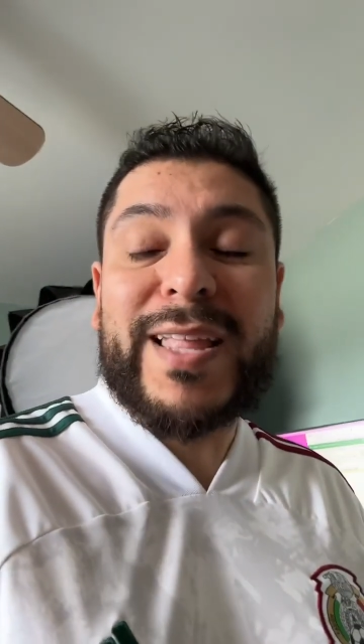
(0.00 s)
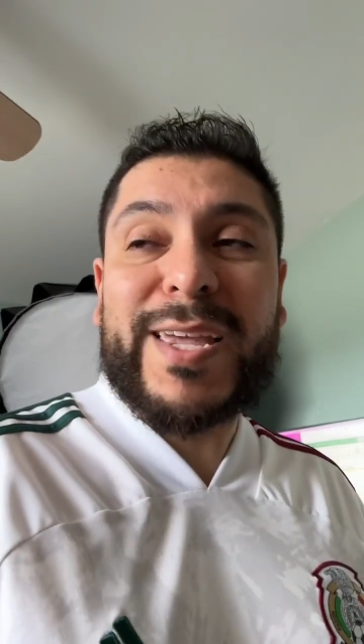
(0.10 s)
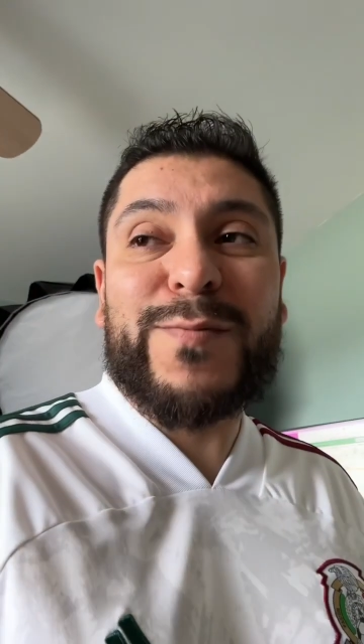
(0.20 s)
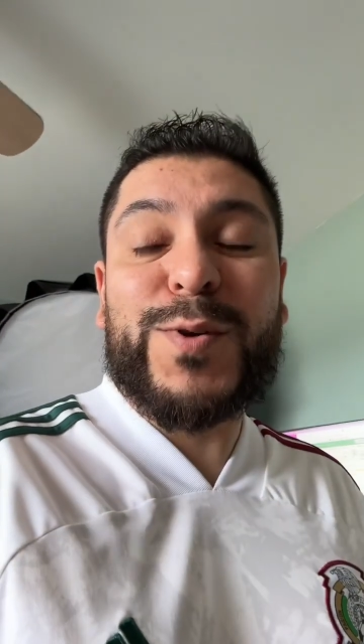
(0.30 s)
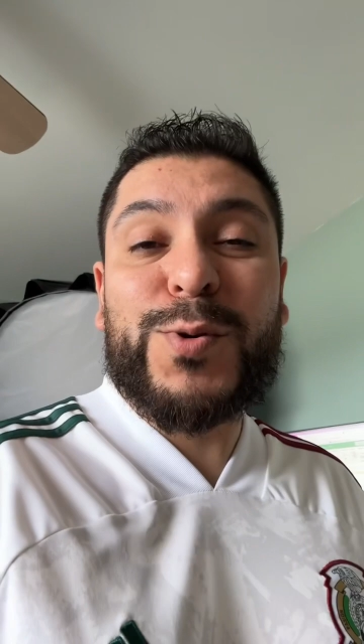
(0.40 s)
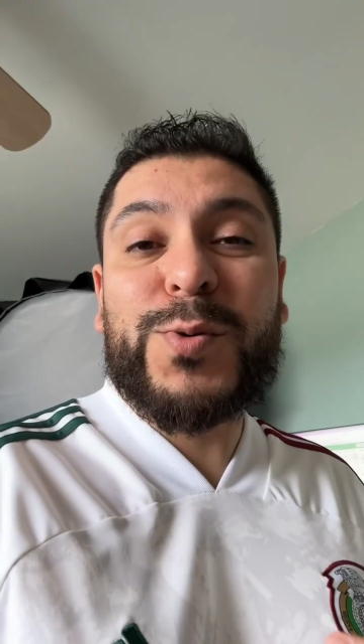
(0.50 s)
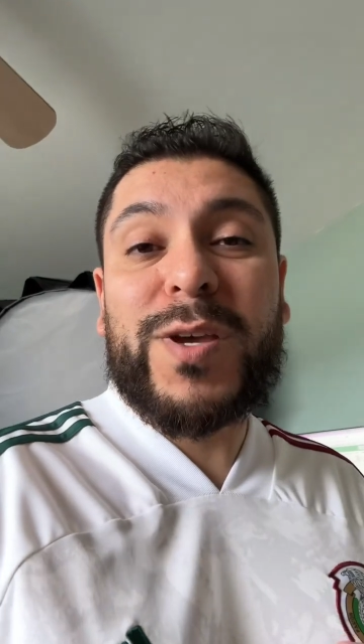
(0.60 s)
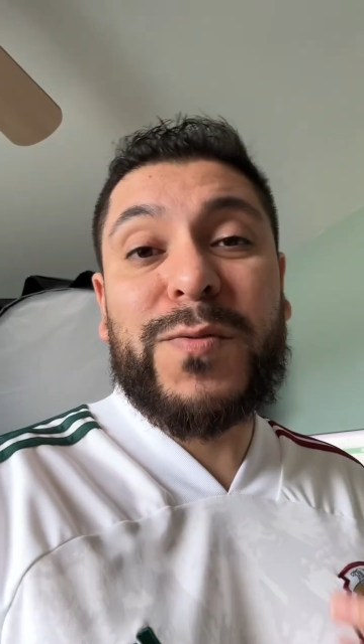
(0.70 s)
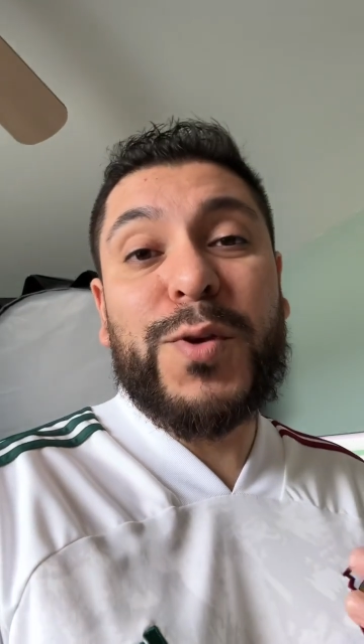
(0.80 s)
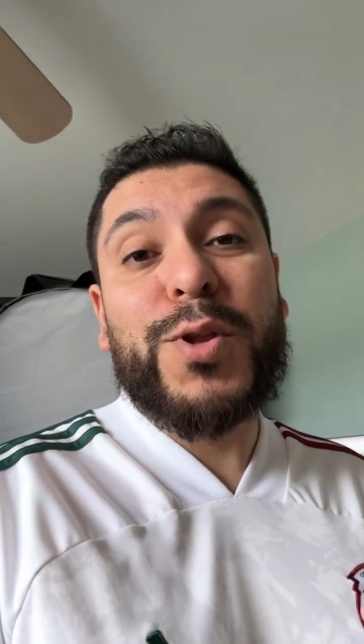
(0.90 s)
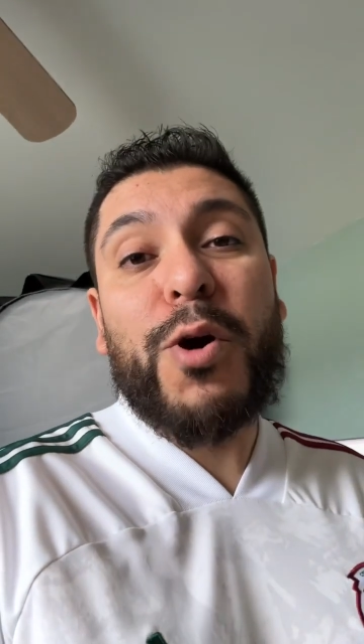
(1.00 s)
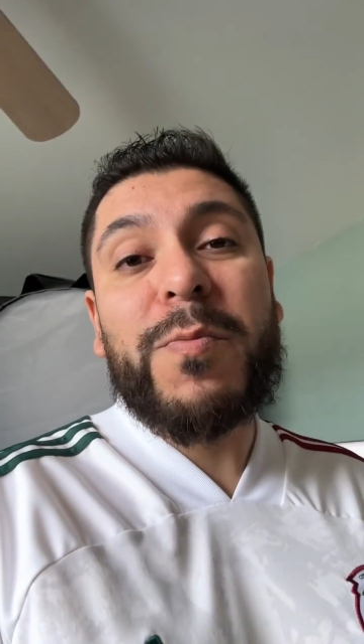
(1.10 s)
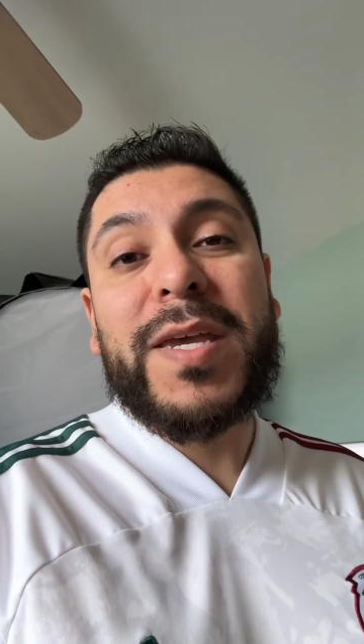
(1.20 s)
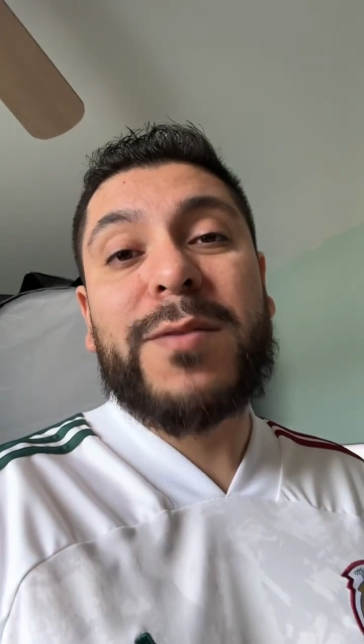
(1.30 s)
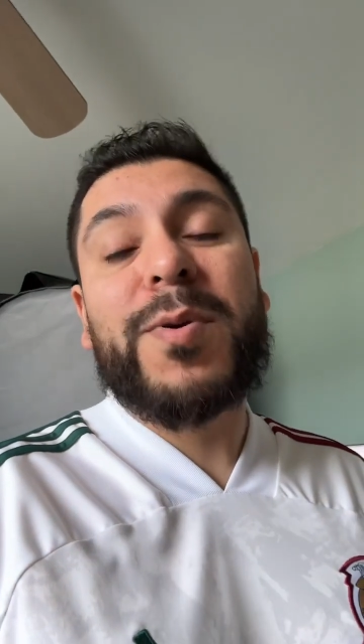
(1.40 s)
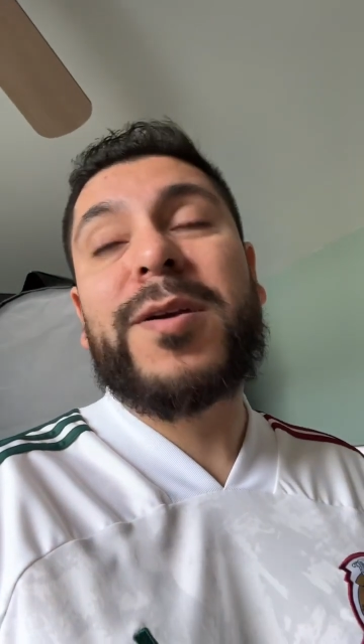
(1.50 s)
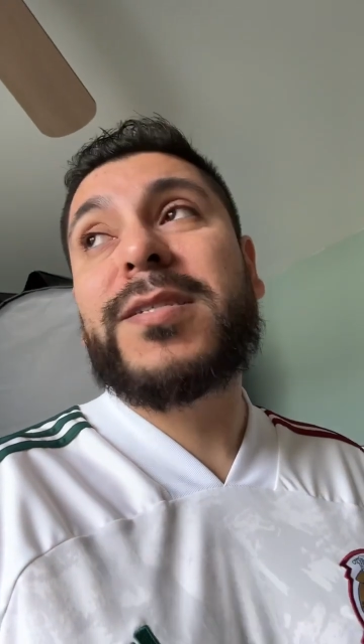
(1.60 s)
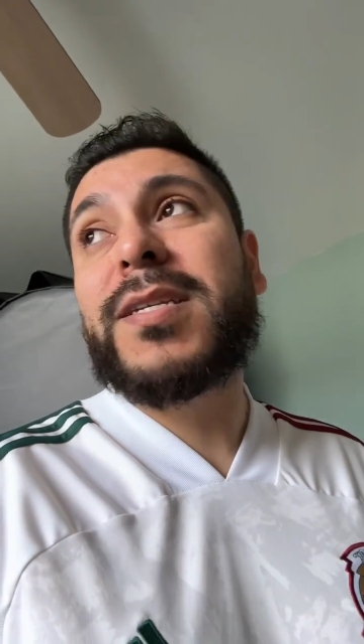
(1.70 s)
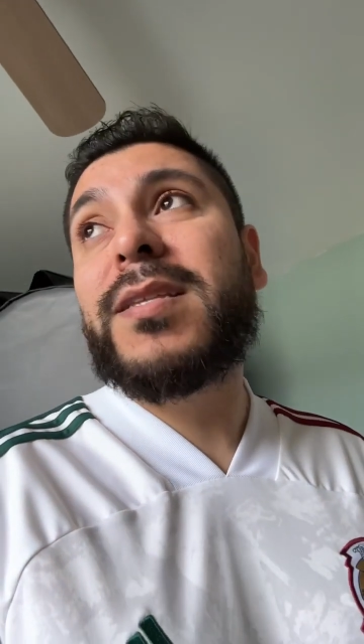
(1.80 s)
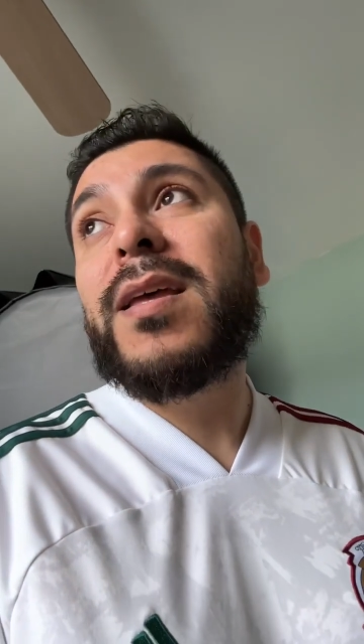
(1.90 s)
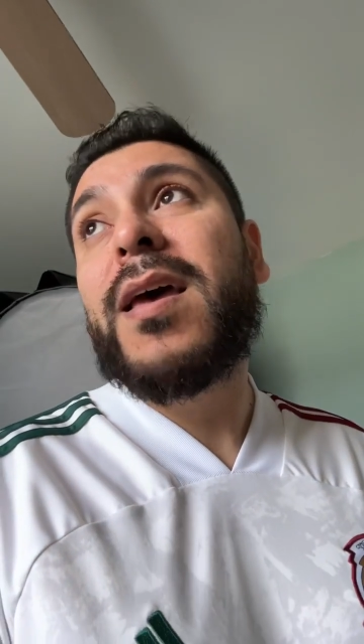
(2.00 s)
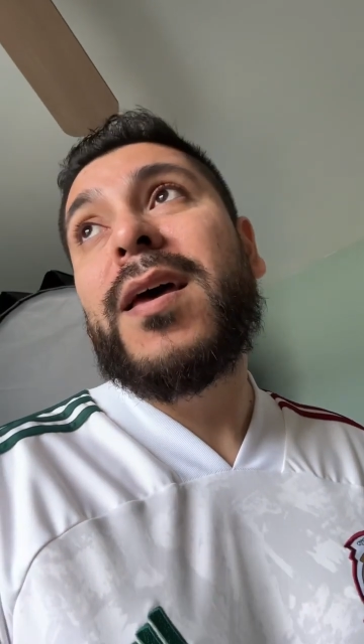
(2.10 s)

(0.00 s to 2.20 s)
Like if you, if you know me in person,